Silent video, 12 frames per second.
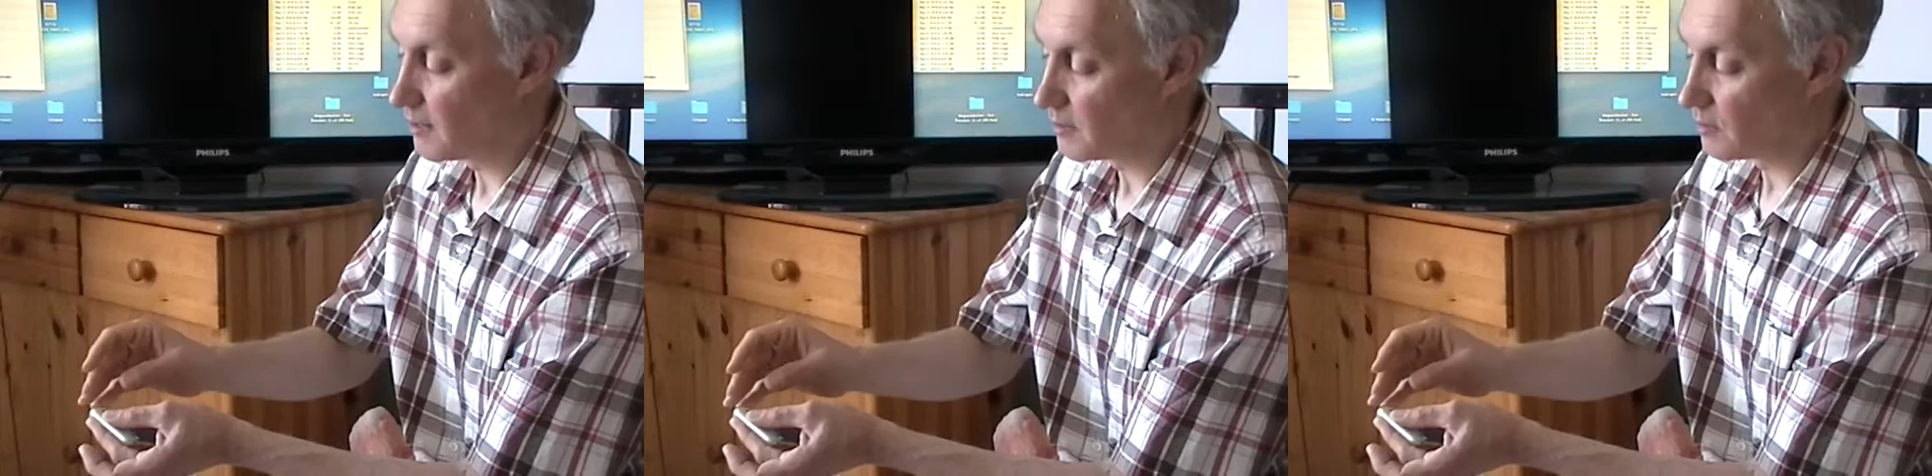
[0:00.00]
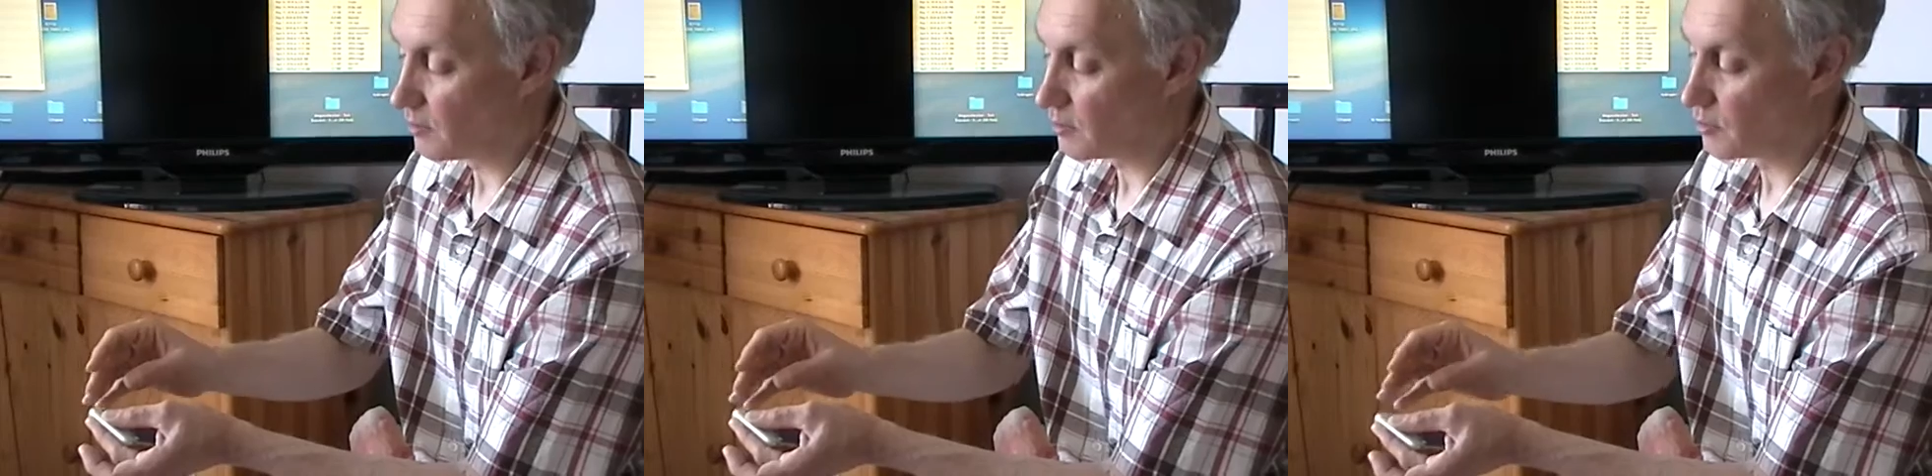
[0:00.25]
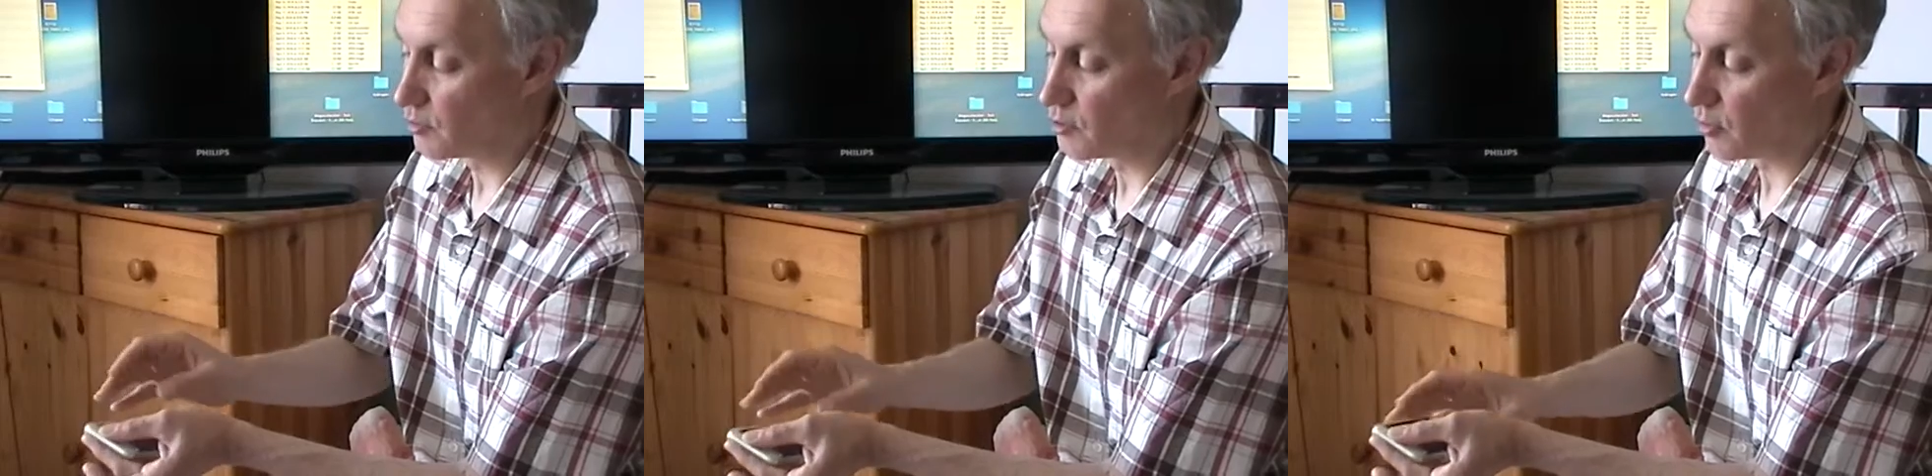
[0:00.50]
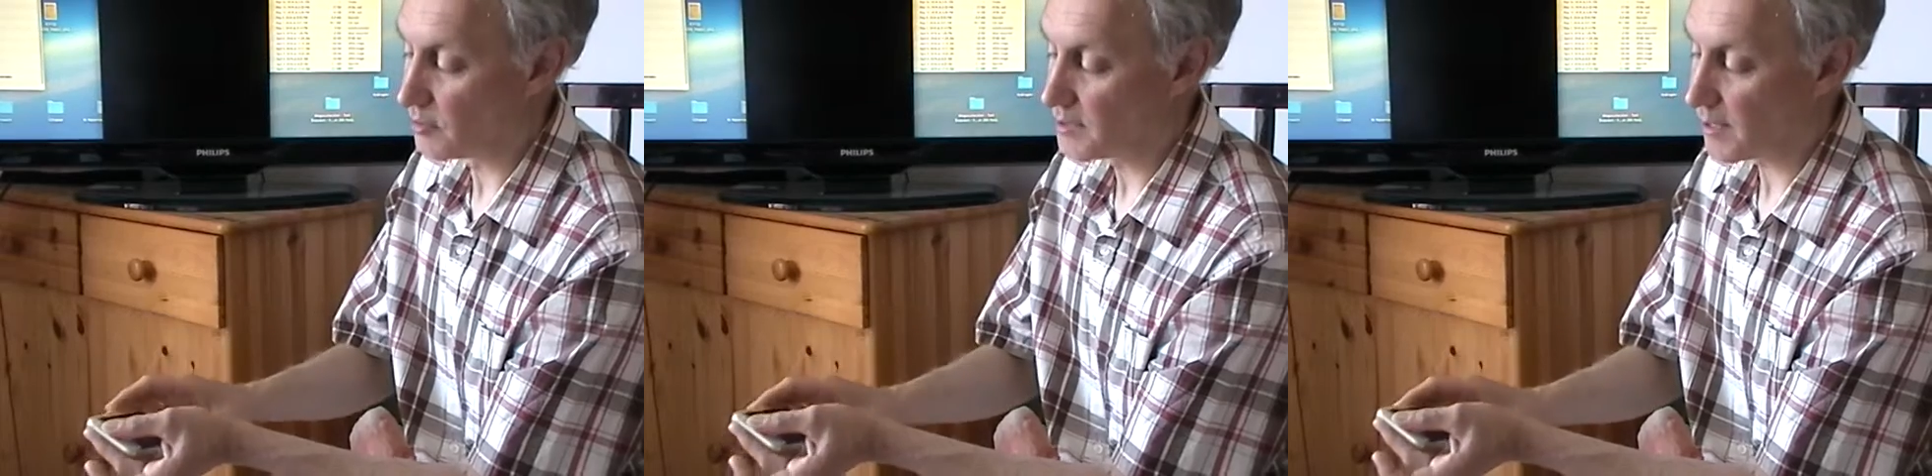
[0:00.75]
you, you
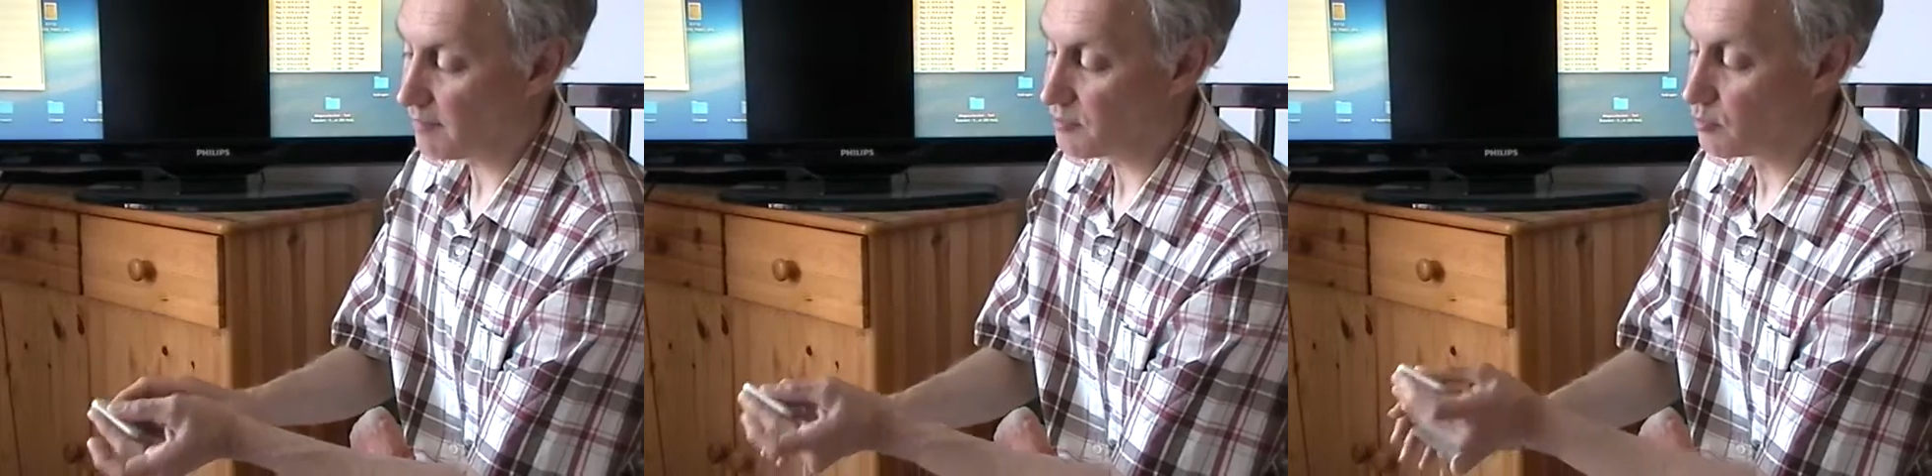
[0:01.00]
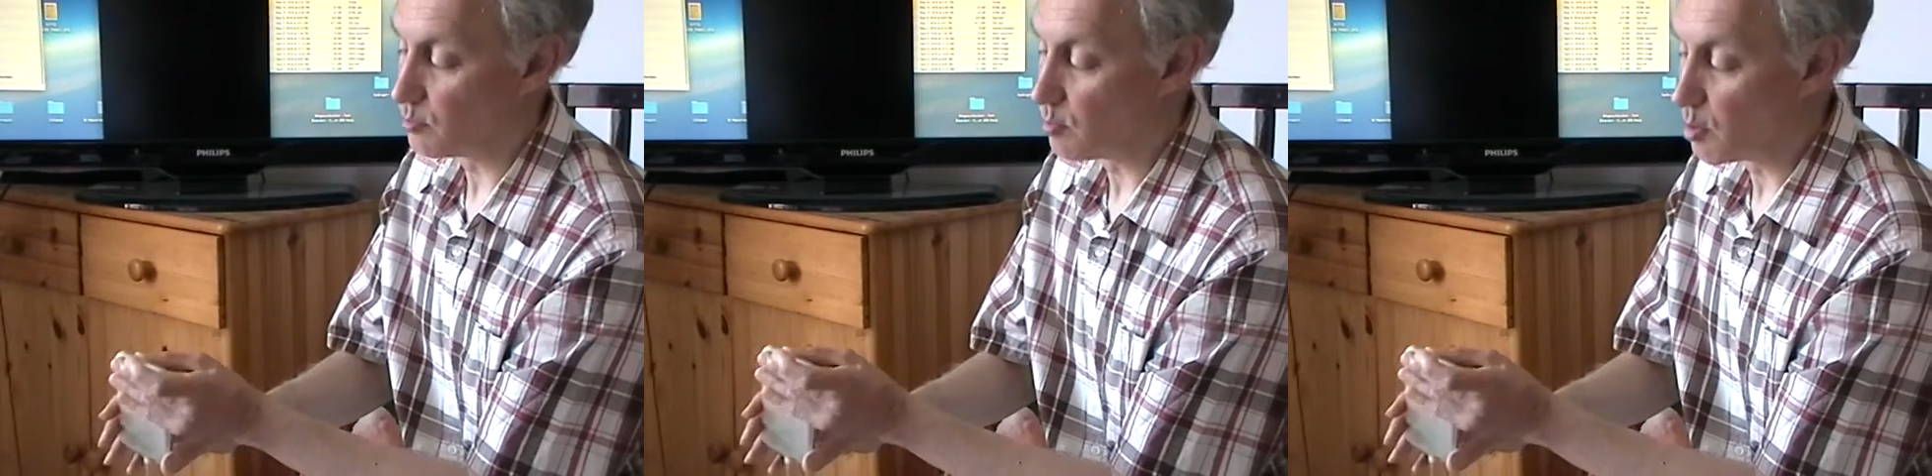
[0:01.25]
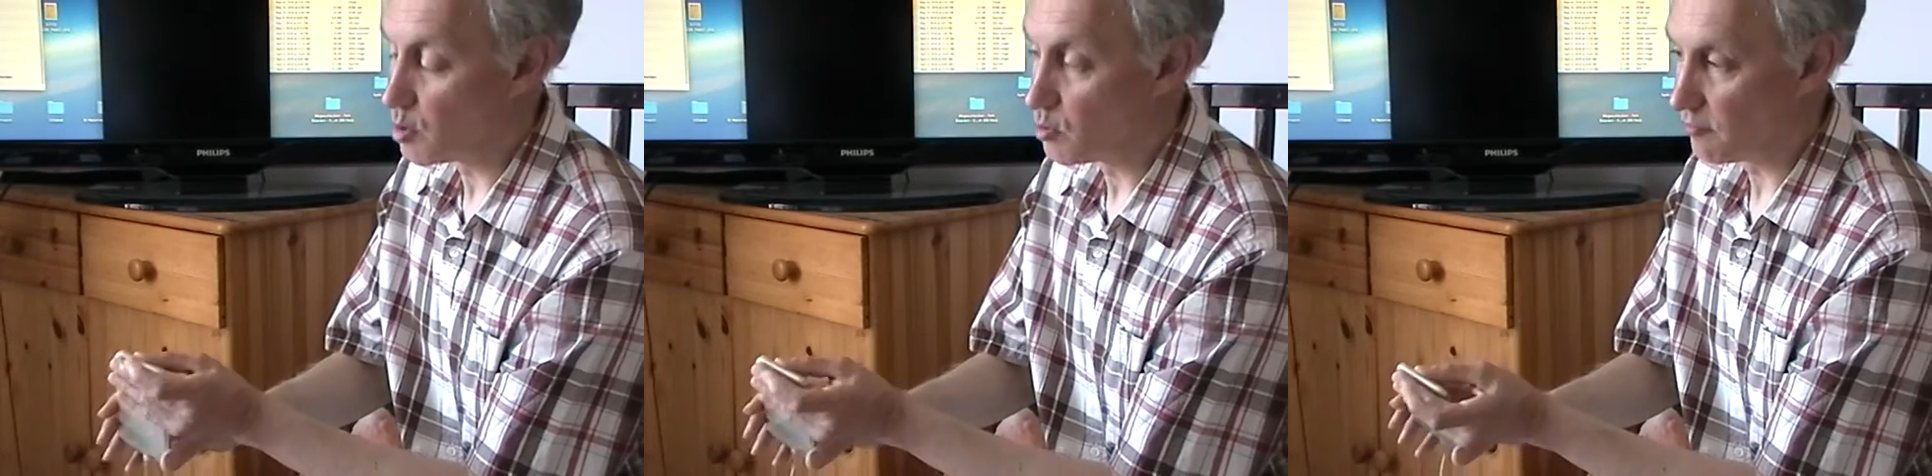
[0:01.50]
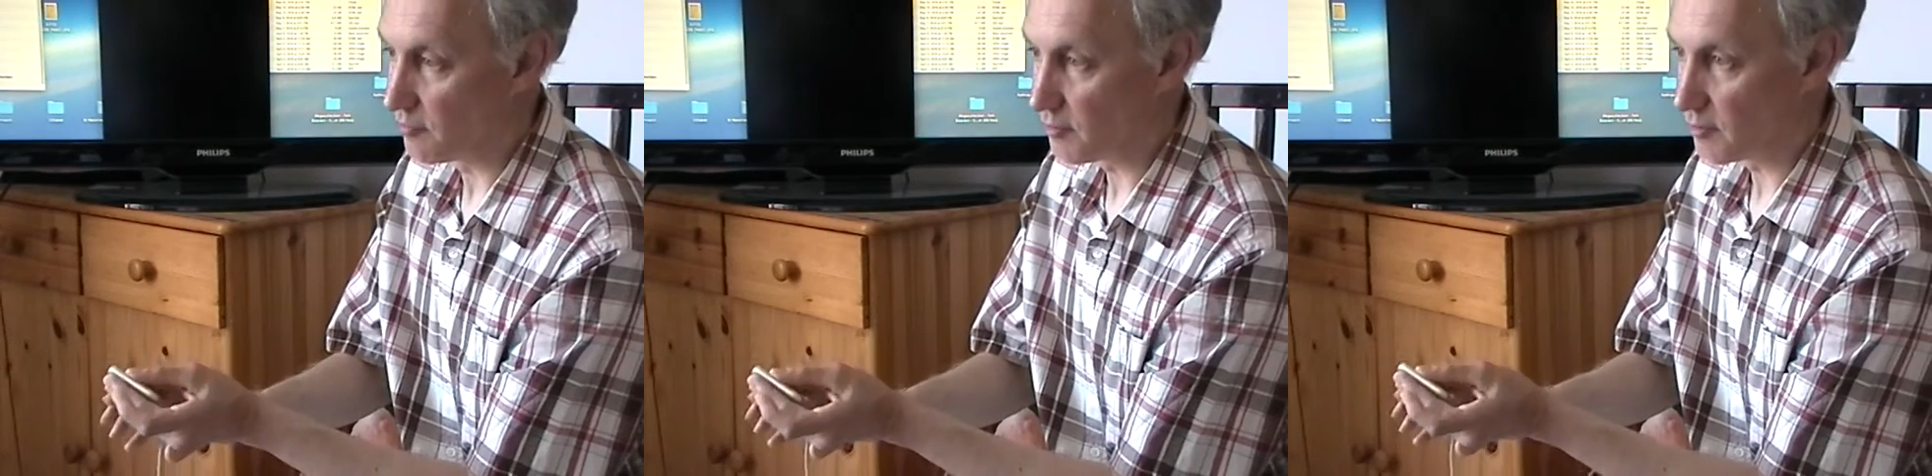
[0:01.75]
don't have to
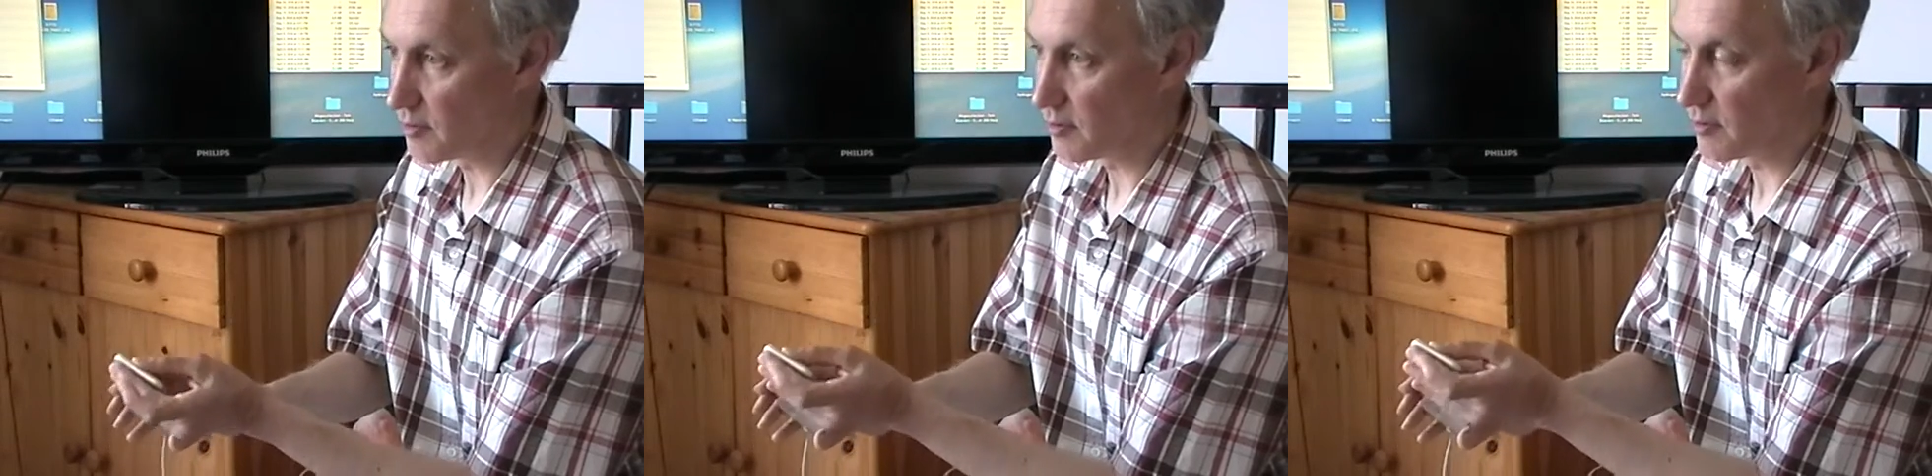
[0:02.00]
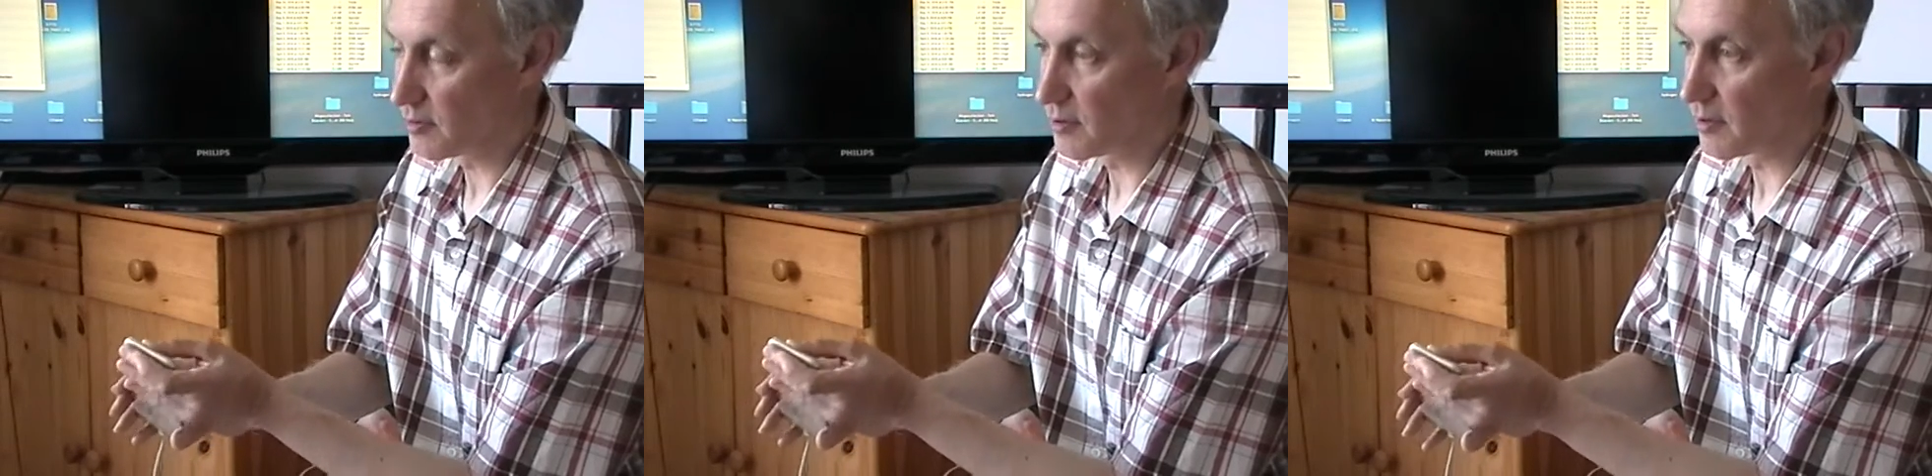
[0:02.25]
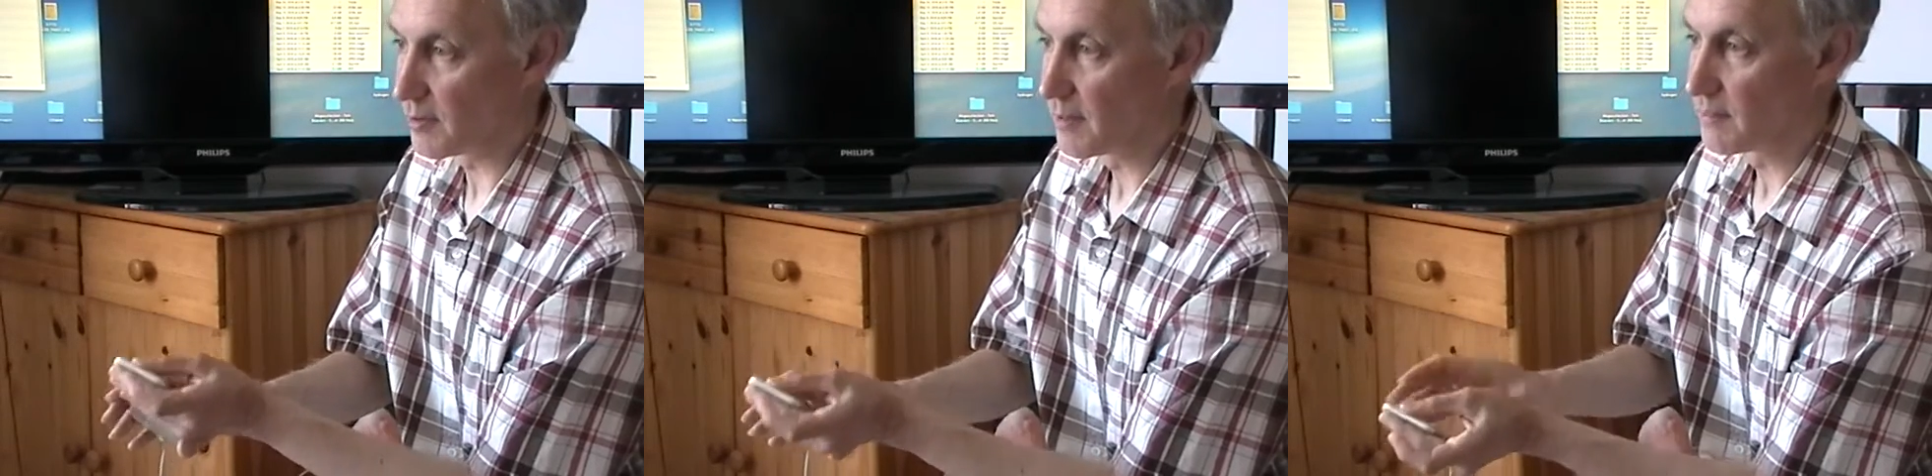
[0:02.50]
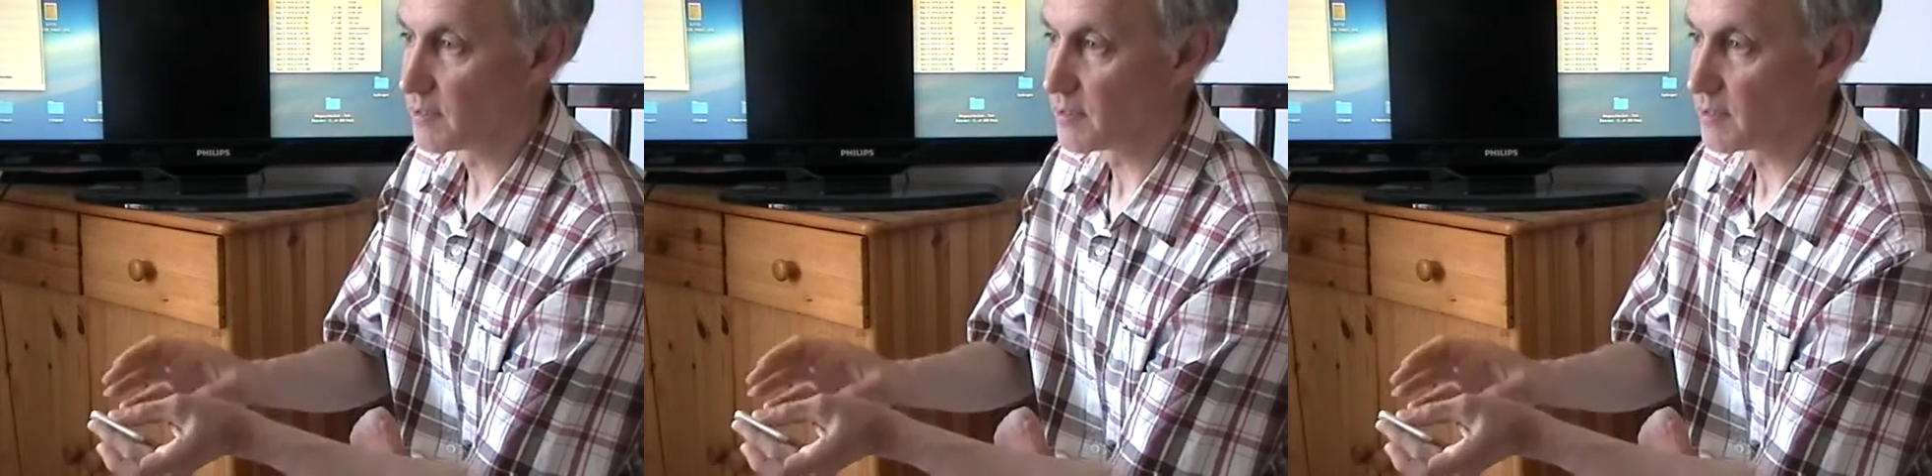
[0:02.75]
move the,